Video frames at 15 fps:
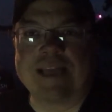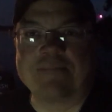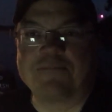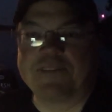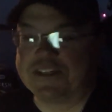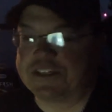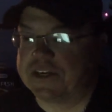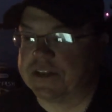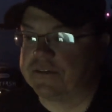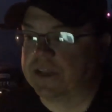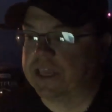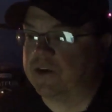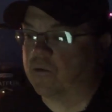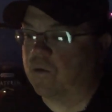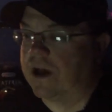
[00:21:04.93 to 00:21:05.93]
I'm fishing
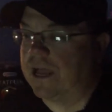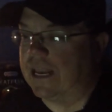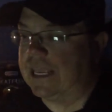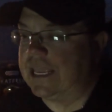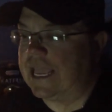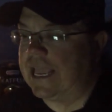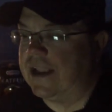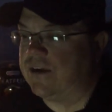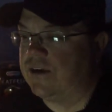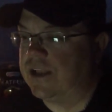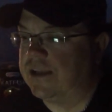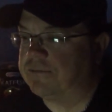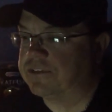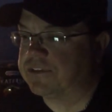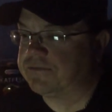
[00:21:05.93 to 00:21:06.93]
on Lake Wylie,
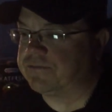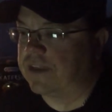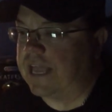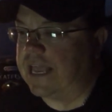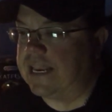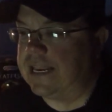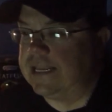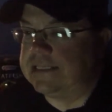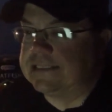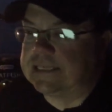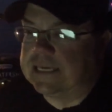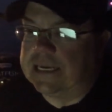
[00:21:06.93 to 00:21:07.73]
anchoring up for some flatheads.